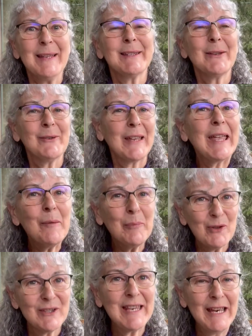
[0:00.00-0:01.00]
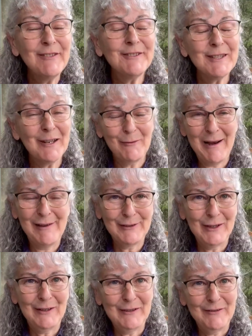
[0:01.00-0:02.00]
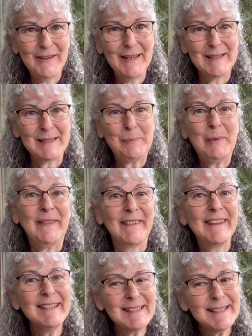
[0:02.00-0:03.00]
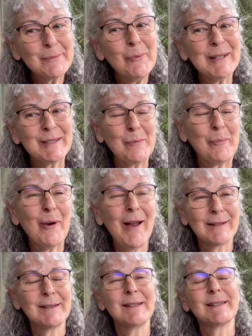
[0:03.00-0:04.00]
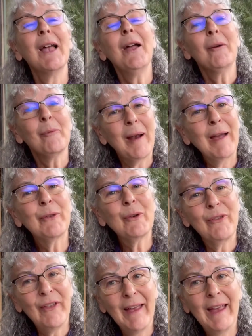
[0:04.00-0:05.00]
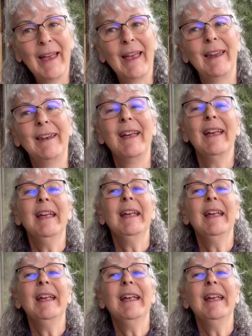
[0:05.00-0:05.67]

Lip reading: So keep your safety around all of this, but this is what to practice rather than